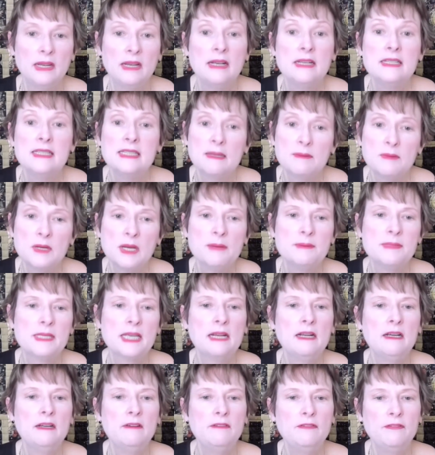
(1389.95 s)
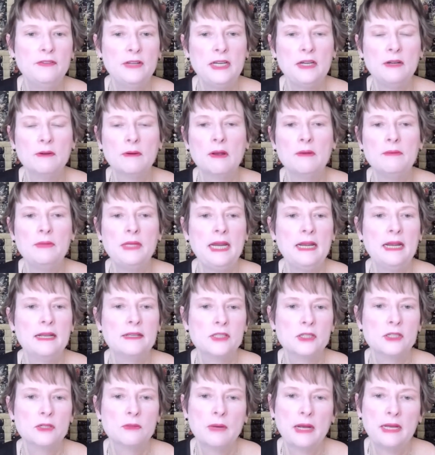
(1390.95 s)
Sometimes I could figure out the
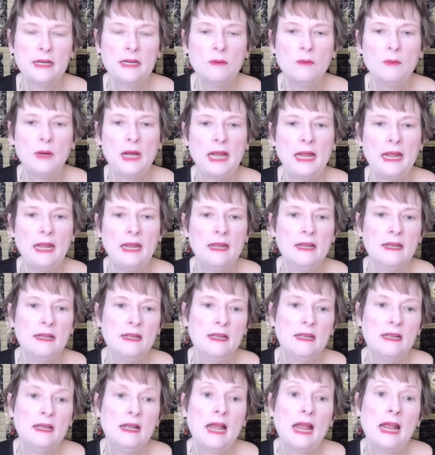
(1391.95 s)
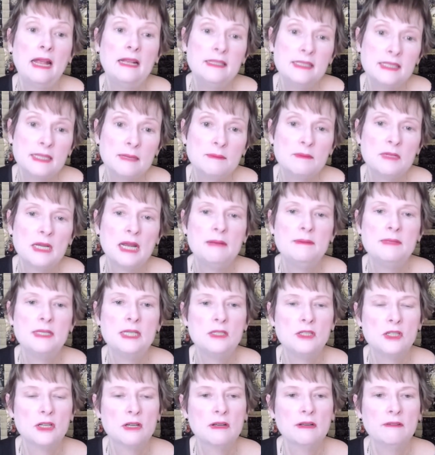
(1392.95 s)
answer right away, and sometimes it
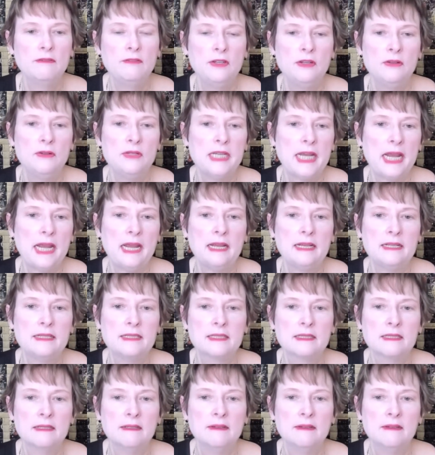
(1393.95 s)
took a few days.